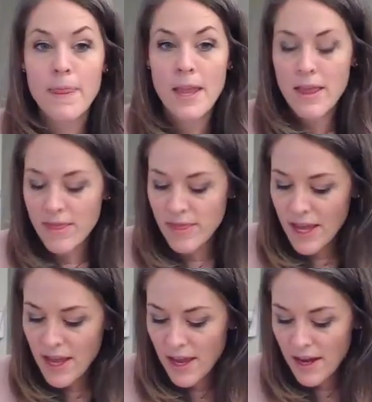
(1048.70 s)

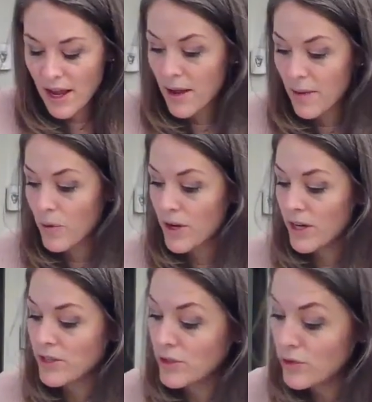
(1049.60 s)
then we're
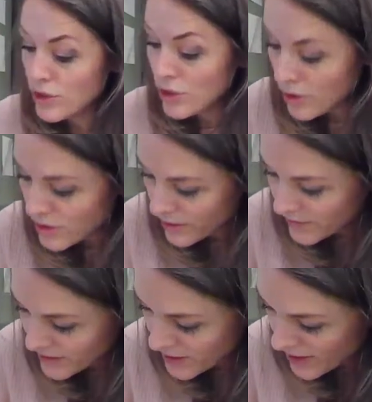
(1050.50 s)
going to do total
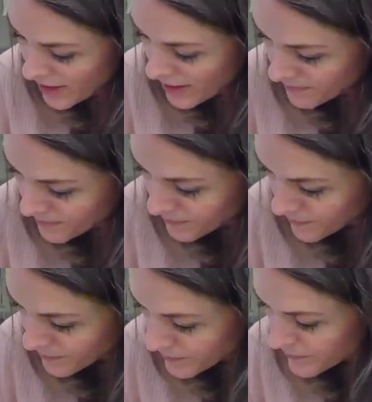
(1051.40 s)
surface area.
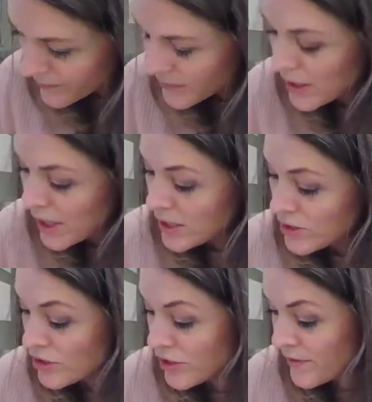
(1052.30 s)

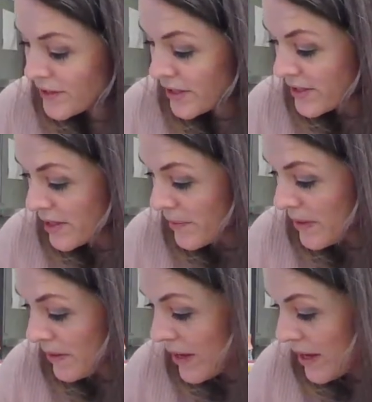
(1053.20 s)
So surface area is going to
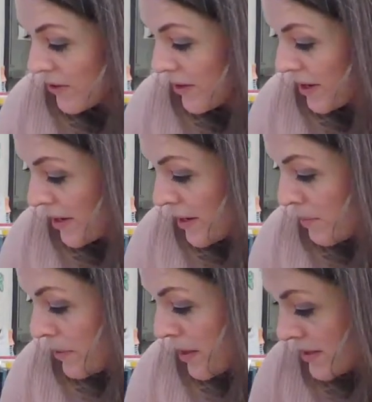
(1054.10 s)
be the lateral area
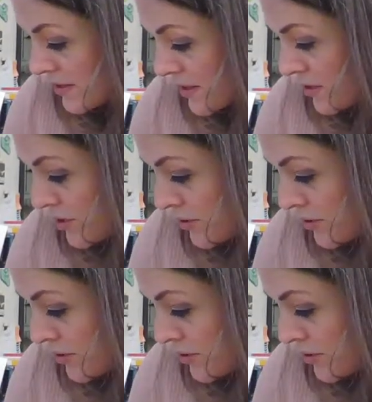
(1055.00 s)
plus the two